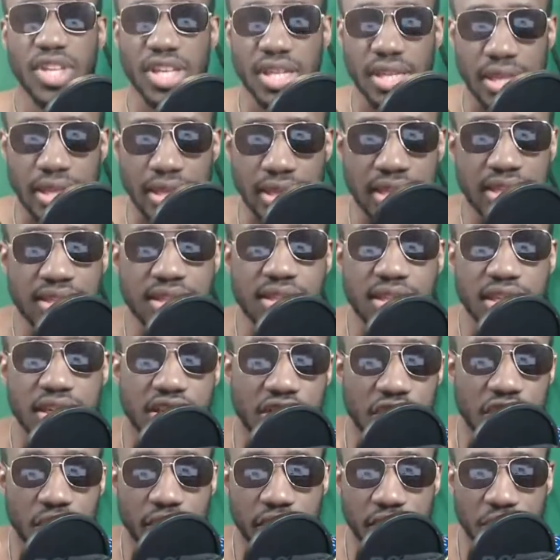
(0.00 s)
This is a
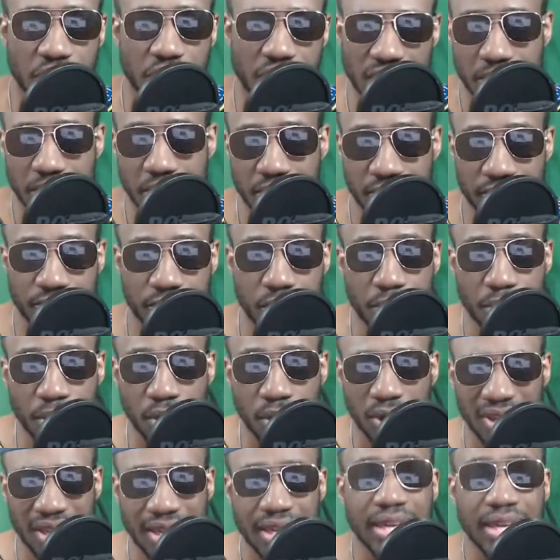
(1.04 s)
disgrace to German
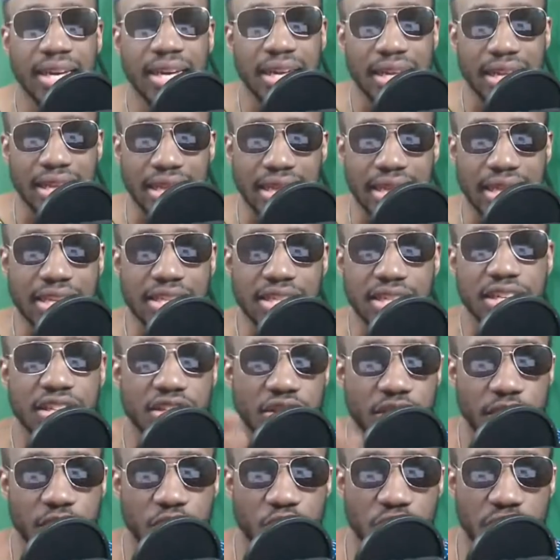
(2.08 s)
football. This is a
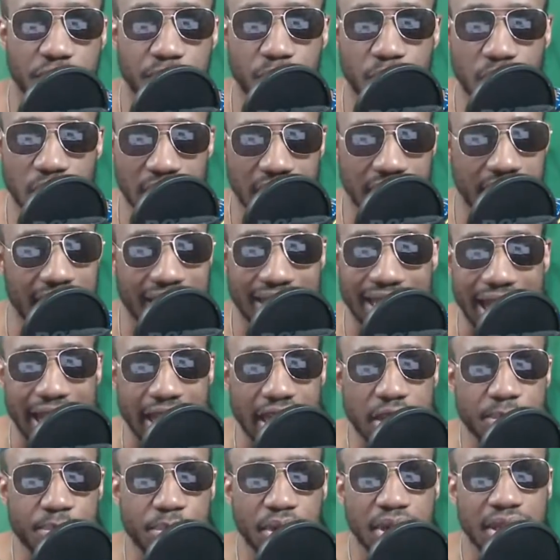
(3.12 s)
disgrace to the Bundesliga. And
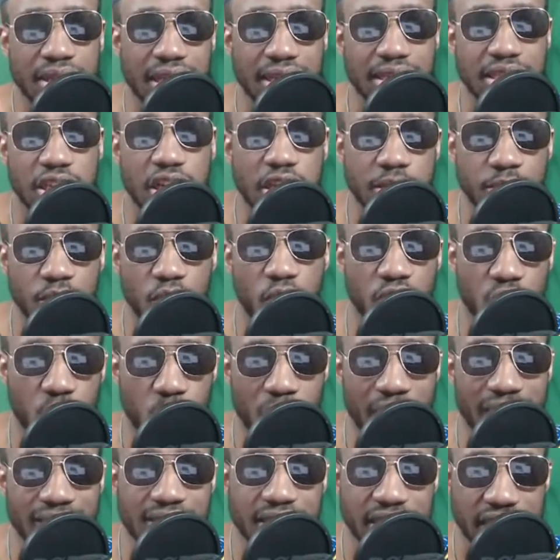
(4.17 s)
anybody that tells me otherwise